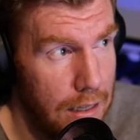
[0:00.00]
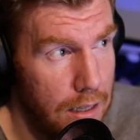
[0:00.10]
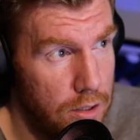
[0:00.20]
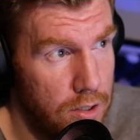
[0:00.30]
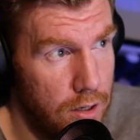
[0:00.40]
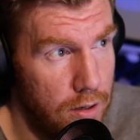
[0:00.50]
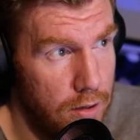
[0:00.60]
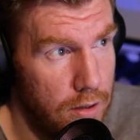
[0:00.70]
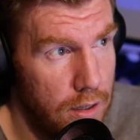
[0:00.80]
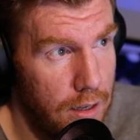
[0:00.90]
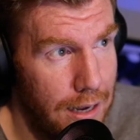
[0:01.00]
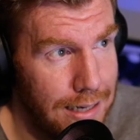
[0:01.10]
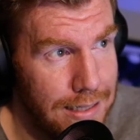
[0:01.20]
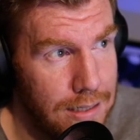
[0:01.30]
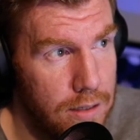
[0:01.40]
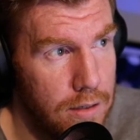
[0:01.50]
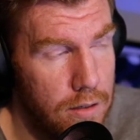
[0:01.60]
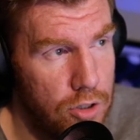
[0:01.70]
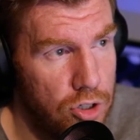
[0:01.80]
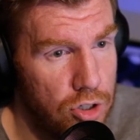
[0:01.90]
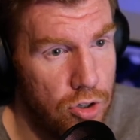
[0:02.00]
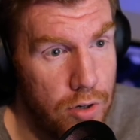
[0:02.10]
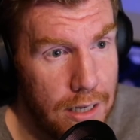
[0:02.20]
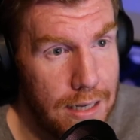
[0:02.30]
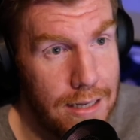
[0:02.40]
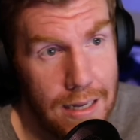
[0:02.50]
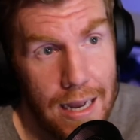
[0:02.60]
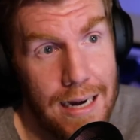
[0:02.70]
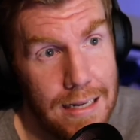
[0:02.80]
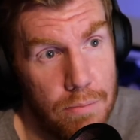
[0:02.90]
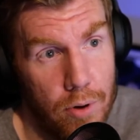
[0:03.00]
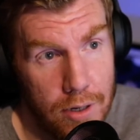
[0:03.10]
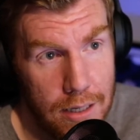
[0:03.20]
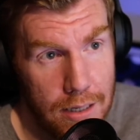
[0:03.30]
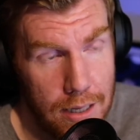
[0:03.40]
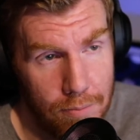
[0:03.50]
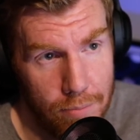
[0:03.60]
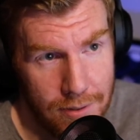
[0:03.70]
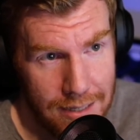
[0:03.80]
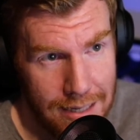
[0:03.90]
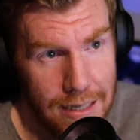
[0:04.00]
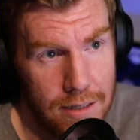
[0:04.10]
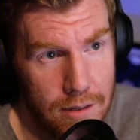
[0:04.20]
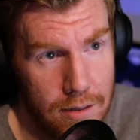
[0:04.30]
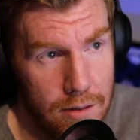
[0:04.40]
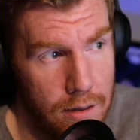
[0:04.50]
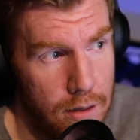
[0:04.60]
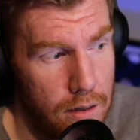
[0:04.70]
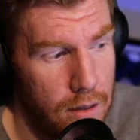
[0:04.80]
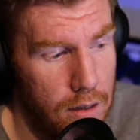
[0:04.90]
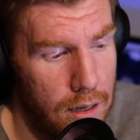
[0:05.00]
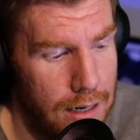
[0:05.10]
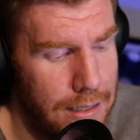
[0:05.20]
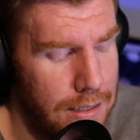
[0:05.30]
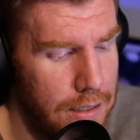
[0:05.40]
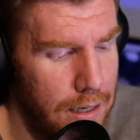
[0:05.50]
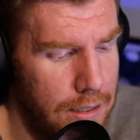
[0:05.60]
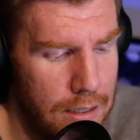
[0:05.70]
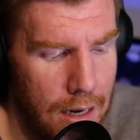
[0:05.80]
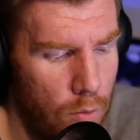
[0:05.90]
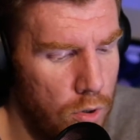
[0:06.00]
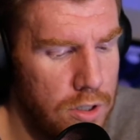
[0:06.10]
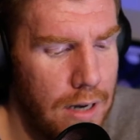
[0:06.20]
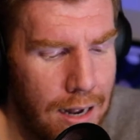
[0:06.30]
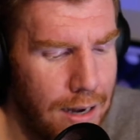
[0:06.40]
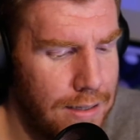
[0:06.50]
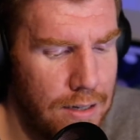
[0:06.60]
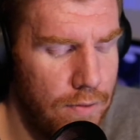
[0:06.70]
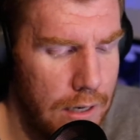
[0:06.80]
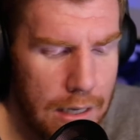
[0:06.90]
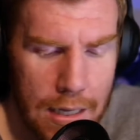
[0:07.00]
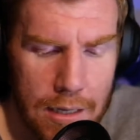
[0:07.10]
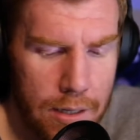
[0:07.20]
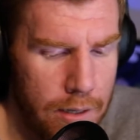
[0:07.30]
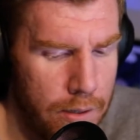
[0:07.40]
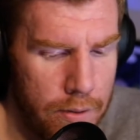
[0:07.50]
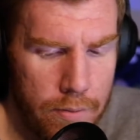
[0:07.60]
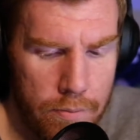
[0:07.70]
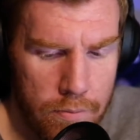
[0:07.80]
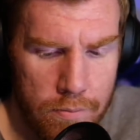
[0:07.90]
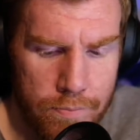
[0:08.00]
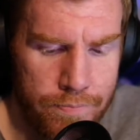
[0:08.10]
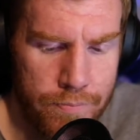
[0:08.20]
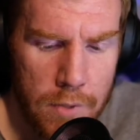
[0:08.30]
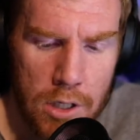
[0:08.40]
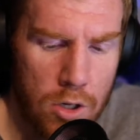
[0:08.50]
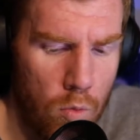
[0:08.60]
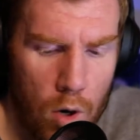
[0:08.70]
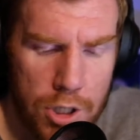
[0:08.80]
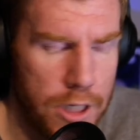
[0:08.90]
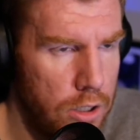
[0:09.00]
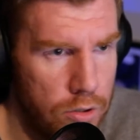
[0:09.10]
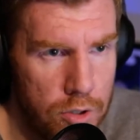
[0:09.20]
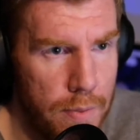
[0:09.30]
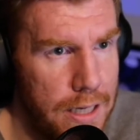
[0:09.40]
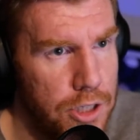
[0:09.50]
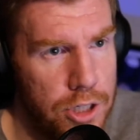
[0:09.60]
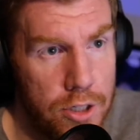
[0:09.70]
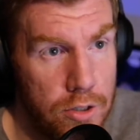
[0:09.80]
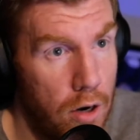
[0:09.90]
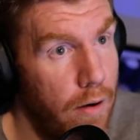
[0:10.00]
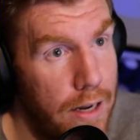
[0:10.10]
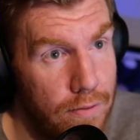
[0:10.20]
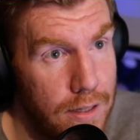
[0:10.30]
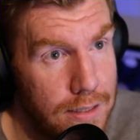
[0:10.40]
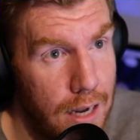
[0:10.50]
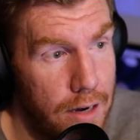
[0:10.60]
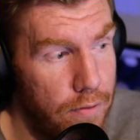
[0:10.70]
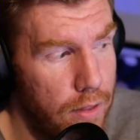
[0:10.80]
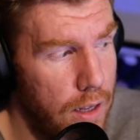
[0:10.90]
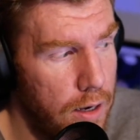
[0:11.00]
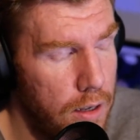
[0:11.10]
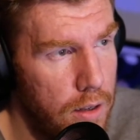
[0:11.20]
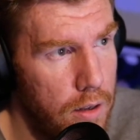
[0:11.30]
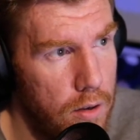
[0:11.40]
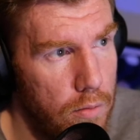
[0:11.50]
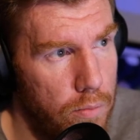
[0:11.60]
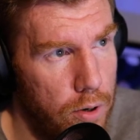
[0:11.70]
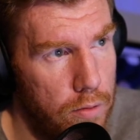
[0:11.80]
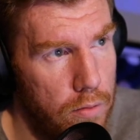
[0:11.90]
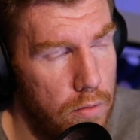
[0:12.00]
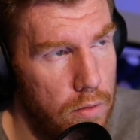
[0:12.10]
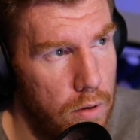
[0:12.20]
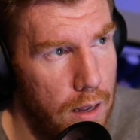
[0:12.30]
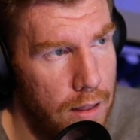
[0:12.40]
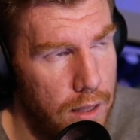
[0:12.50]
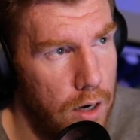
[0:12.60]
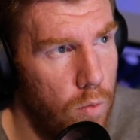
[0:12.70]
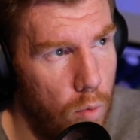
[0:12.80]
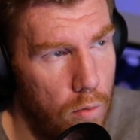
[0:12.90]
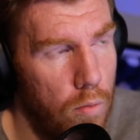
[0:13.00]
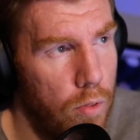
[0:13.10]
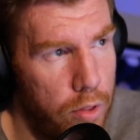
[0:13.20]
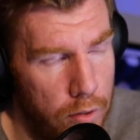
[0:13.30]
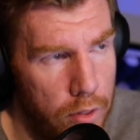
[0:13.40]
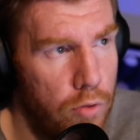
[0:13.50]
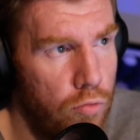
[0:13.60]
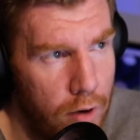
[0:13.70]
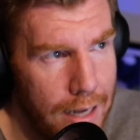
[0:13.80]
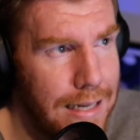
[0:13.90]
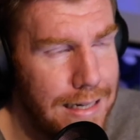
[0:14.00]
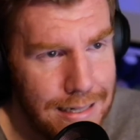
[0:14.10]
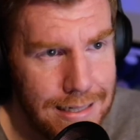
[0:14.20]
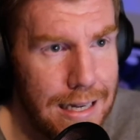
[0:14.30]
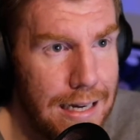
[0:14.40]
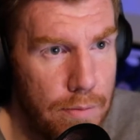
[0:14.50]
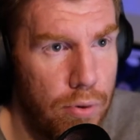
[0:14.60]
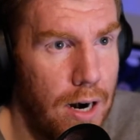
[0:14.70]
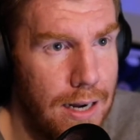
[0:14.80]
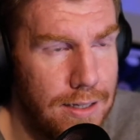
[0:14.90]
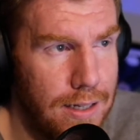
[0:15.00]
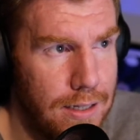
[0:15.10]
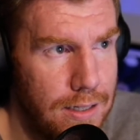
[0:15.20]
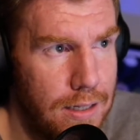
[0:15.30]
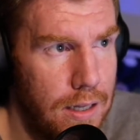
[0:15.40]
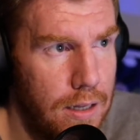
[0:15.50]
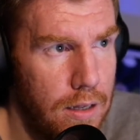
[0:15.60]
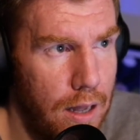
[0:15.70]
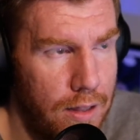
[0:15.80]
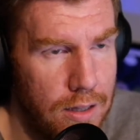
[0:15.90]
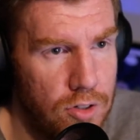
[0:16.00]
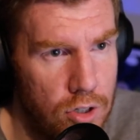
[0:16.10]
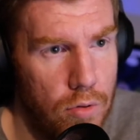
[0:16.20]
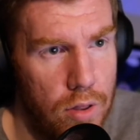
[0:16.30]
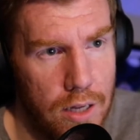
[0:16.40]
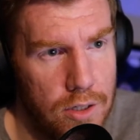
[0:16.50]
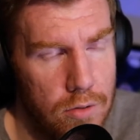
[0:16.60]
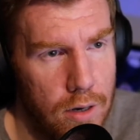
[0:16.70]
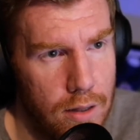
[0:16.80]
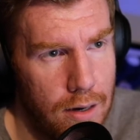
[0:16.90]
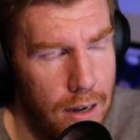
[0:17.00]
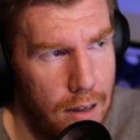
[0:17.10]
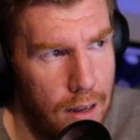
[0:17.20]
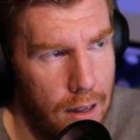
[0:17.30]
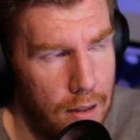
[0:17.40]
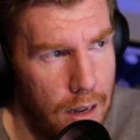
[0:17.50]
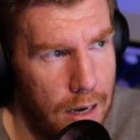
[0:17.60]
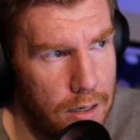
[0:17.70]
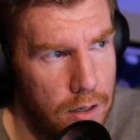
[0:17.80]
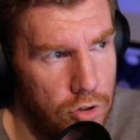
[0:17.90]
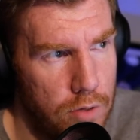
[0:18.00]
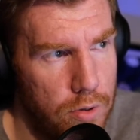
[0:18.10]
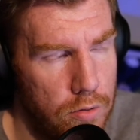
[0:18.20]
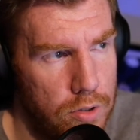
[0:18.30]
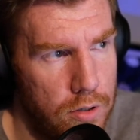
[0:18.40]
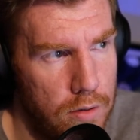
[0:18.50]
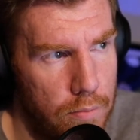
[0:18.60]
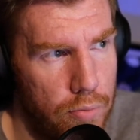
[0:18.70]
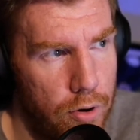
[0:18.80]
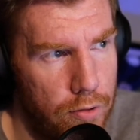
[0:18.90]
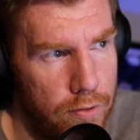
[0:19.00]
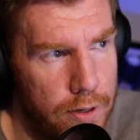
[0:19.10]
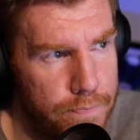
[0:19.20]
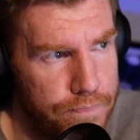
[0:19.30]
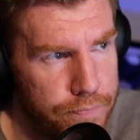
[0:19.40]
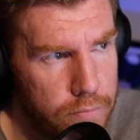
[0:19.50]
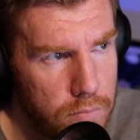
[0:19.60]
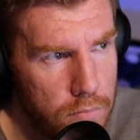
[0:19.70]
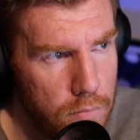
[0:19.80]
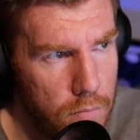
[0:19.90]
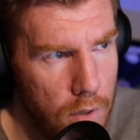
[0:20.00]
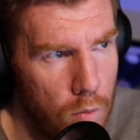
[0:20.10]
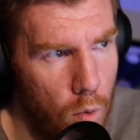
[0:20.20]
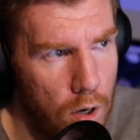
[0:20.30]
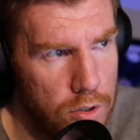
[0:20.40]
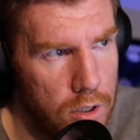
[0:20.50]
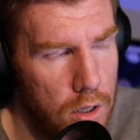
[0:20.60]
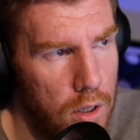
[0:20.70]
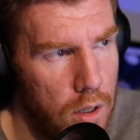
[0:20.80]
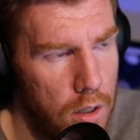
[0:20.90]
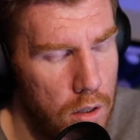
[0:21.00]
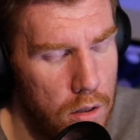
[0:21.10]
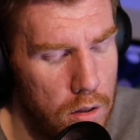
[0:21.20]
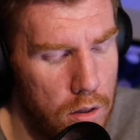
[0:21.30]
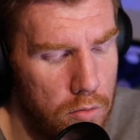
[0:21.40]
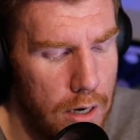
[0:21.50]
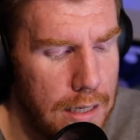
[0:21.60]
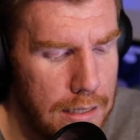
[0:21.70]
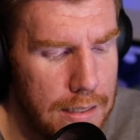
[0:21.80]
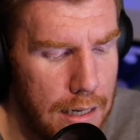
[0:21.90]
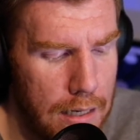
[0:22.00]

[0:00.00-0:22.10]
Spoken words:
So I didn't study anybody in particular, and I wasn't actively, watching good speeches or any of this kind of thing. But I think the regular daily practice, I think there's two things to it that I attribute to improving, was the regular daily